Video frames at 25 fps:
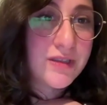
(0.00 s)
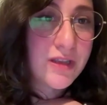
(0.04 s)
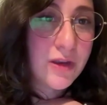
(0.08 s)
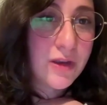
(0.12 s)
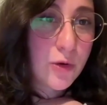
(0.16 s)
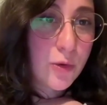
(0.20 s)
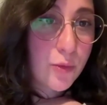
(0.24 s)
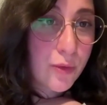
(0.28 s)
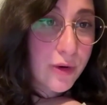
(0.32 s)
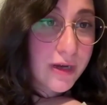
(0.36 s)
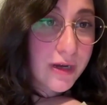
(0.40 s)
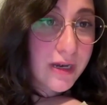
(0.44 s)
that
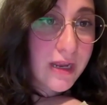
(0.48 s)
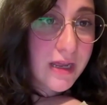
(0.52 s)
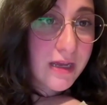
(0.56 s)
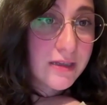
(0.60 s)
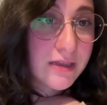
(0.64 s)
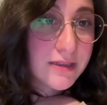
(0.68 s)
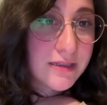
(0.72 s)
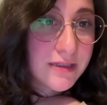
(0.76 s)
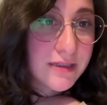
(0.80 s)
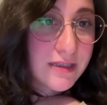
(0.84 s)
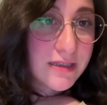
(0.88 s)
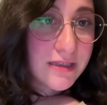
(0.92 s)
already
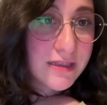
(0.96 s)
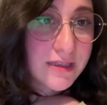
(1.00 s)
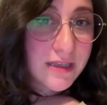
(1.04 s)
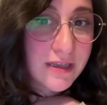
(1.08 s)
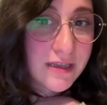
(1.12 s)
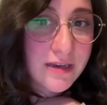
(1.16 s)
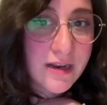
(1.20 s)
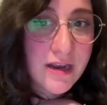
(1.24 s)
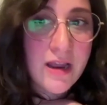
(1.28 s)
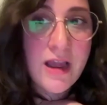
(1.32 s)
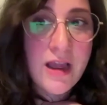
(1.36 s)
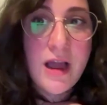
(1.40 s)

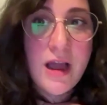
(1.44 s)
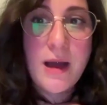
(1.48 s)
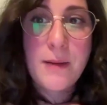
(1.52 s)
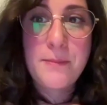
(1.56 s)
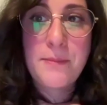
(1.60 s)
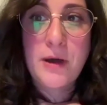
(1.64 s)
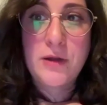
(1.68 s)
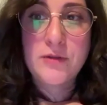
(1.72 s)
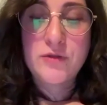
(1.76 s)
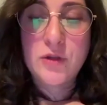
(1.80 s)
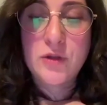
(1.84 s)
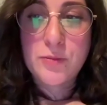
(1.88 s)
existed
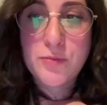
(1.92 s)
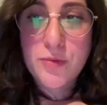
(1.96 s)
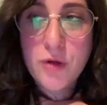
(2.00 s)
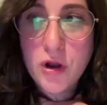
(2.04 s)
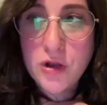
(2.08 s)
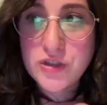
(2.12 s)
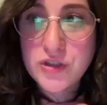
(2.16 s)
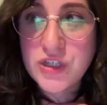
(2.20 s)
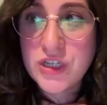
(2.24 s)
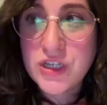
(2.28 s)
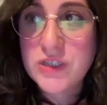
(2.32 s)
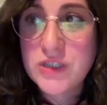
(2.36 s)
about the
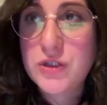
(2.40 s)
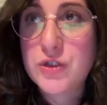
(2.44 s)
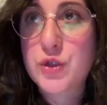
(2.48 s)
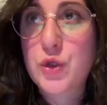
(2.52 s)
project.